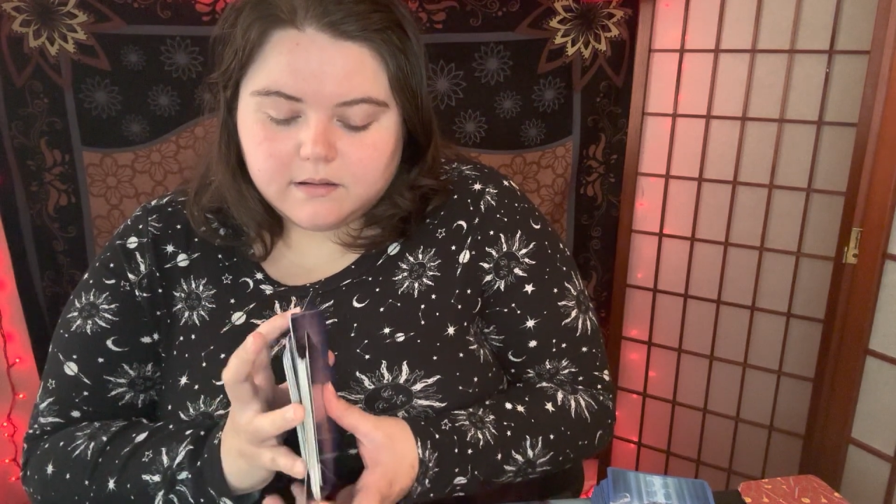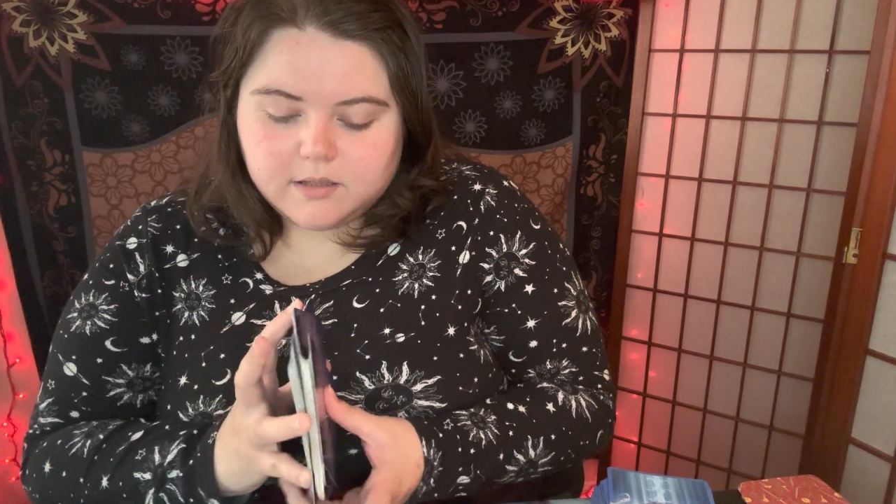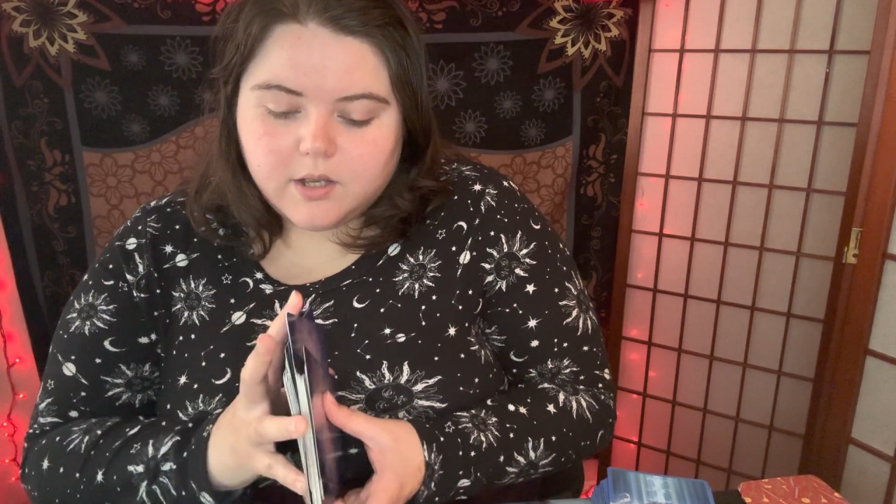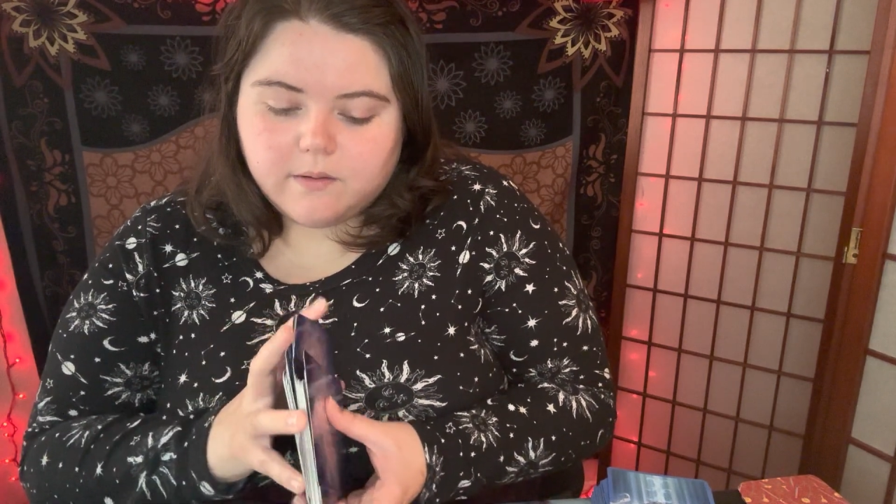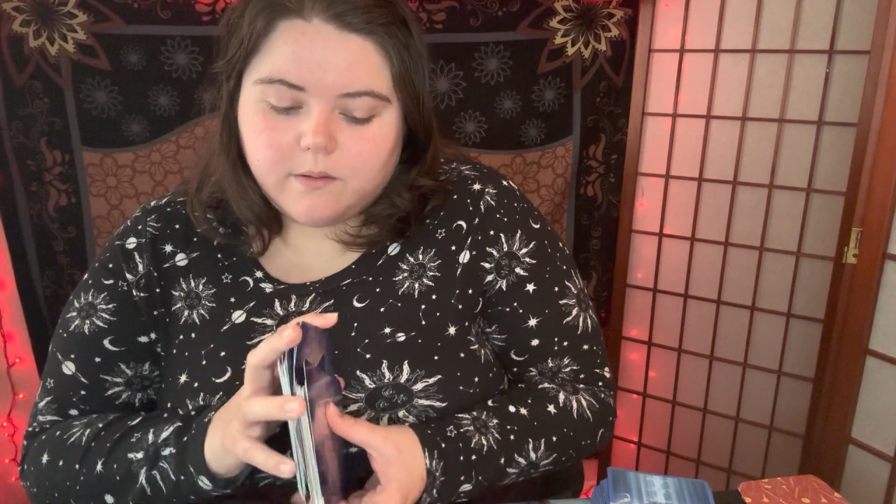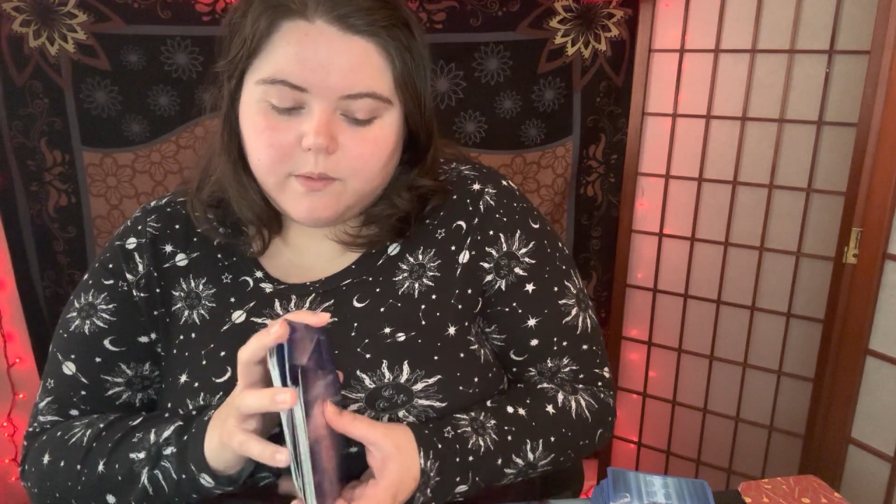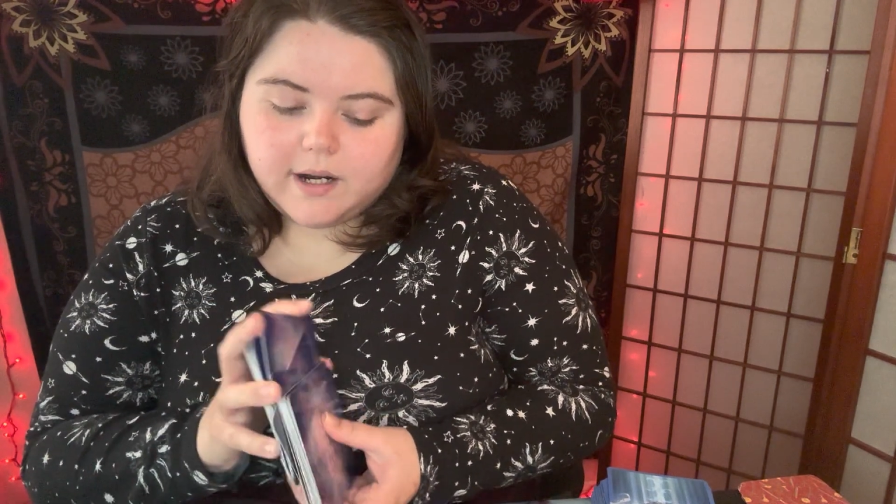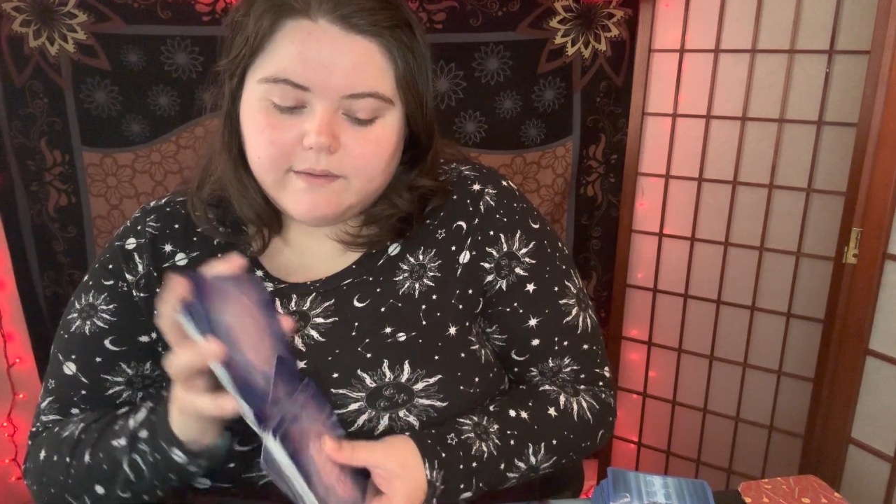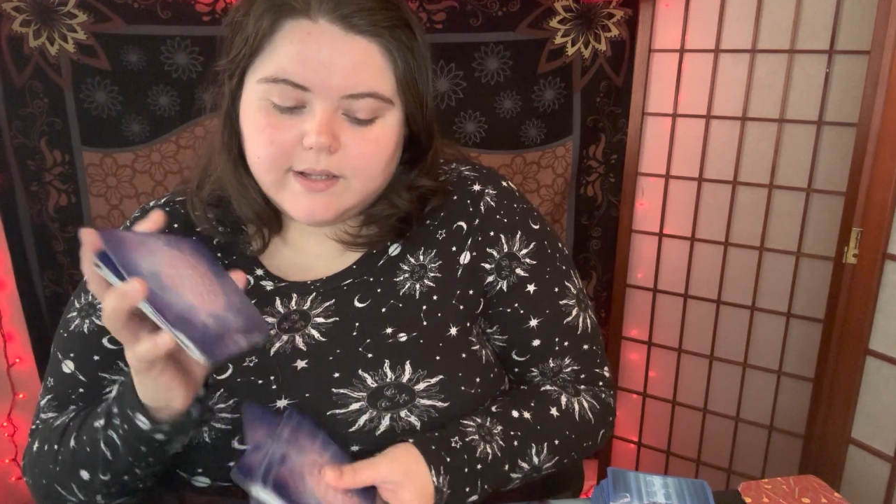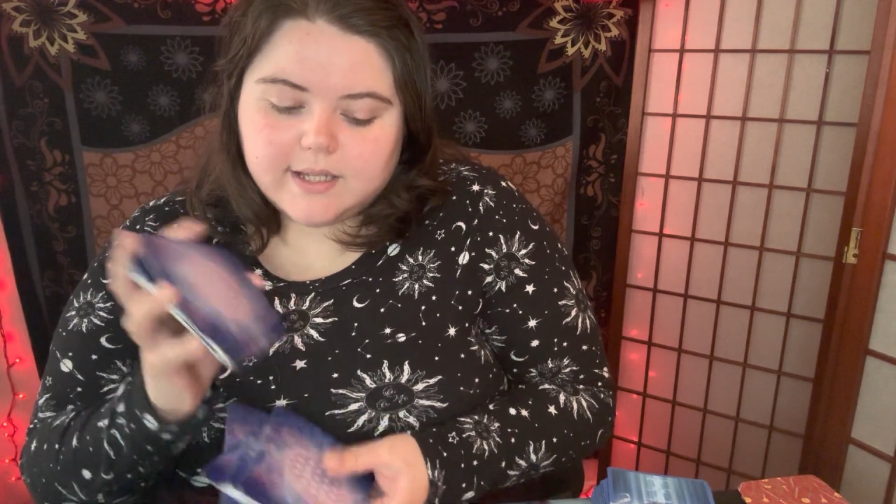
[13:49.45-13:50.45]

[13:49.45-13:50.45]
so whatever